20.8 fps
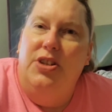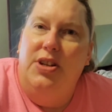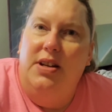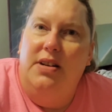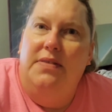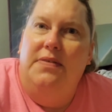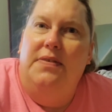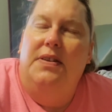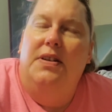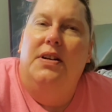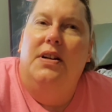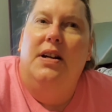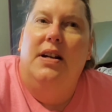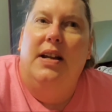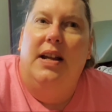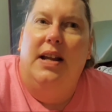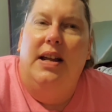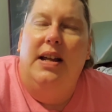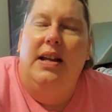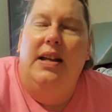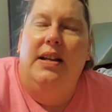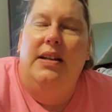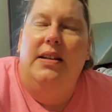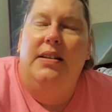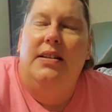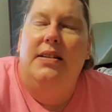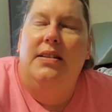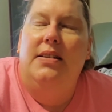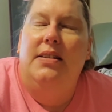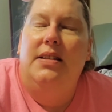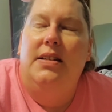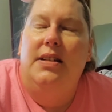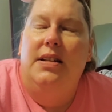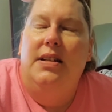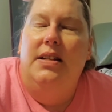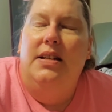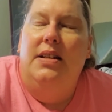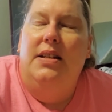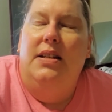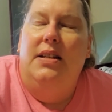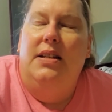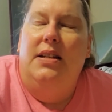Jennifer and
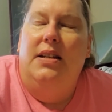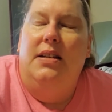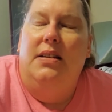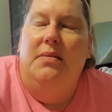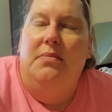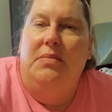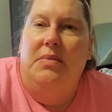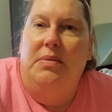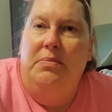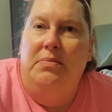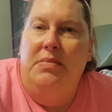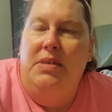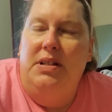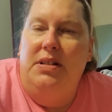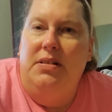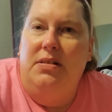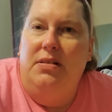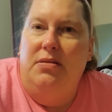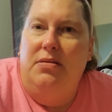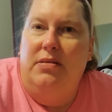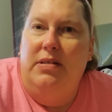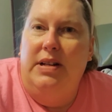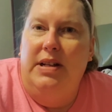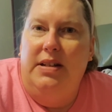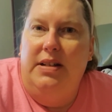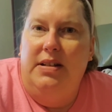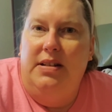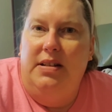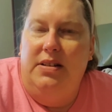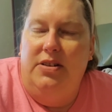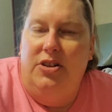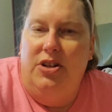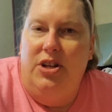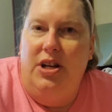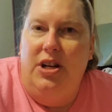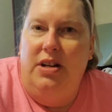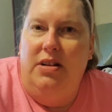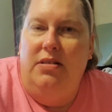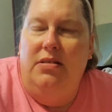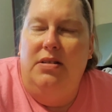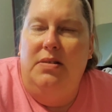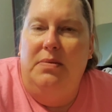Miss Gloria's
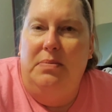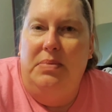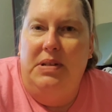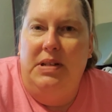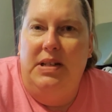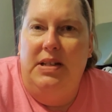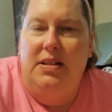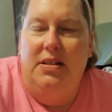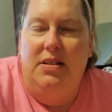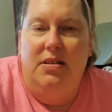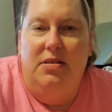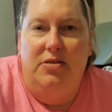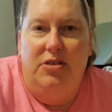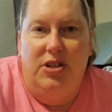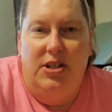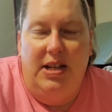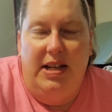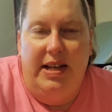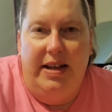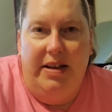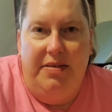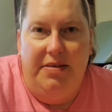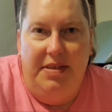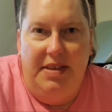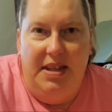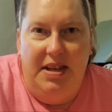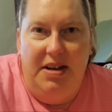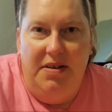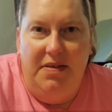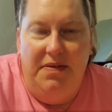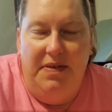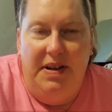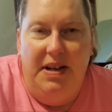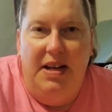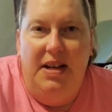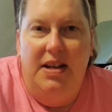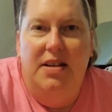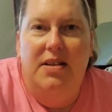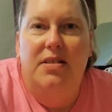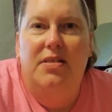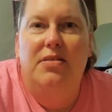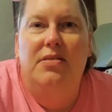channels. Please go check out their
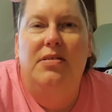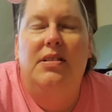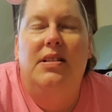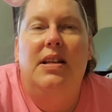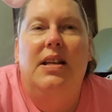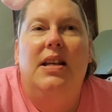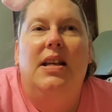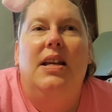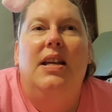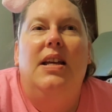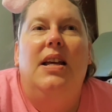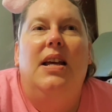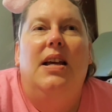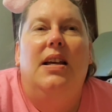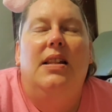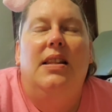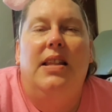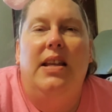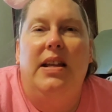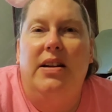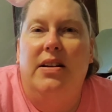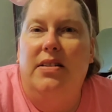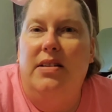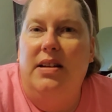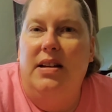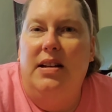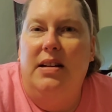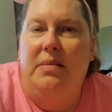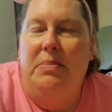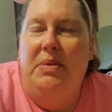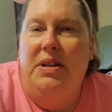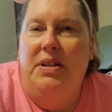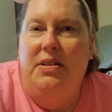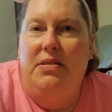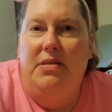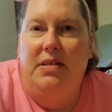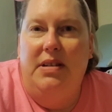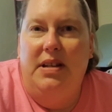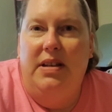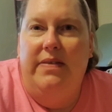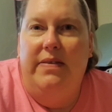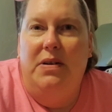videos. They are going to be
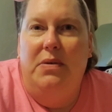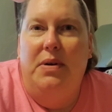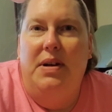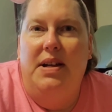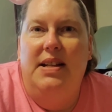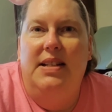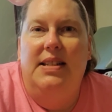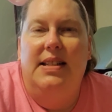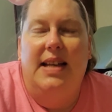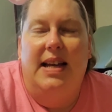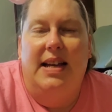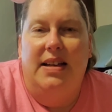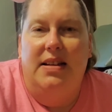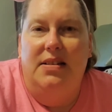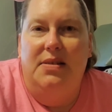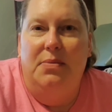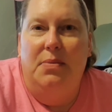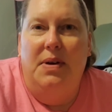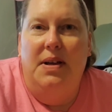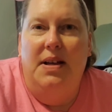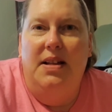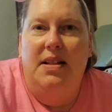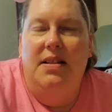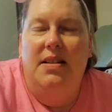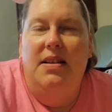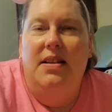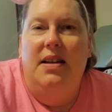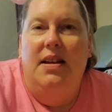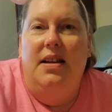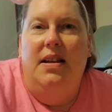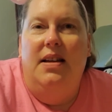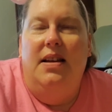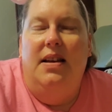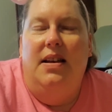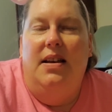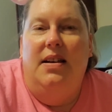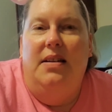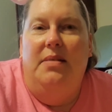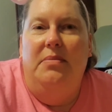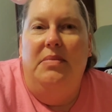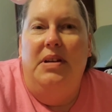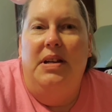doing giveaways as well.
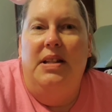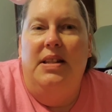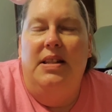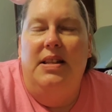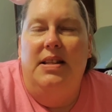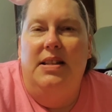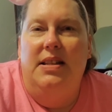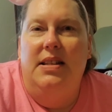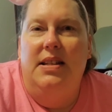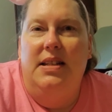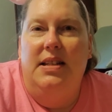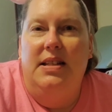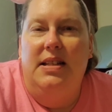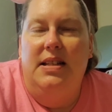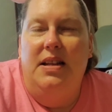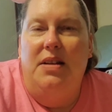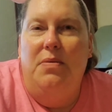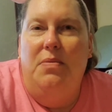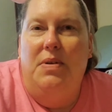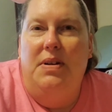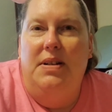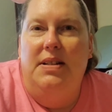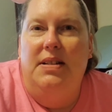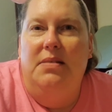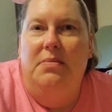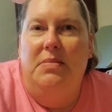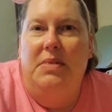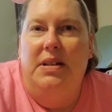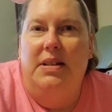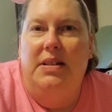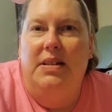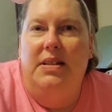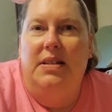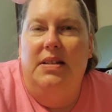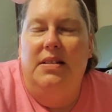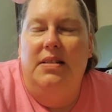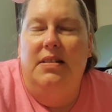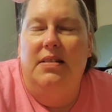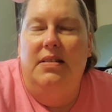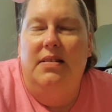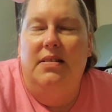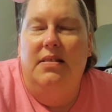And this is a once a month
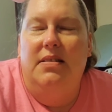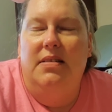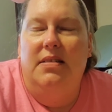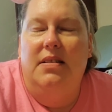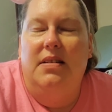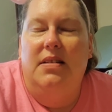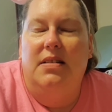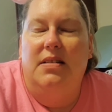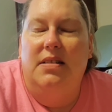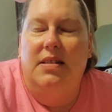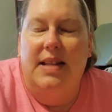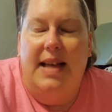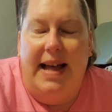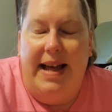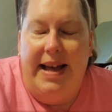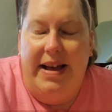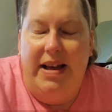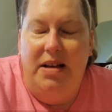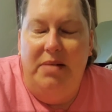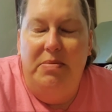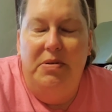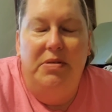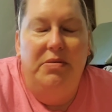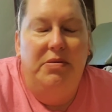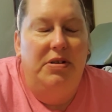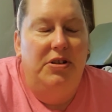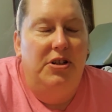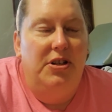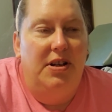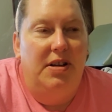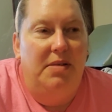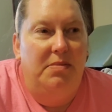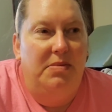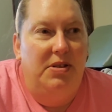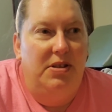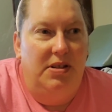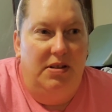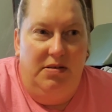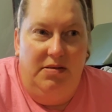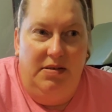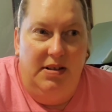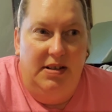collab, which I'm
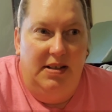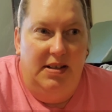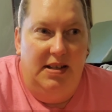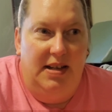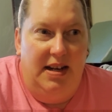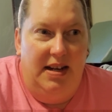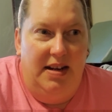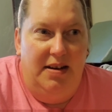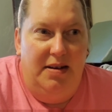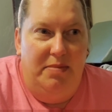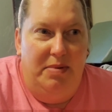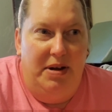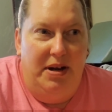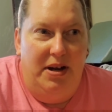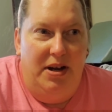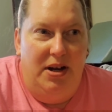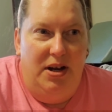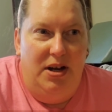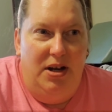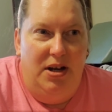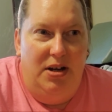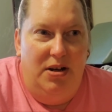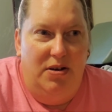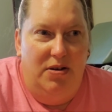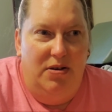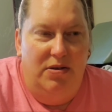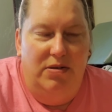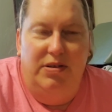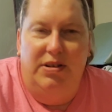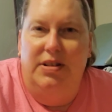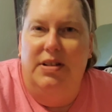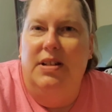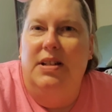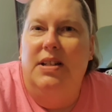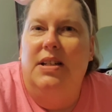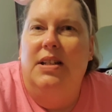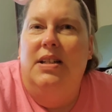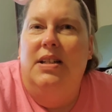so excited about.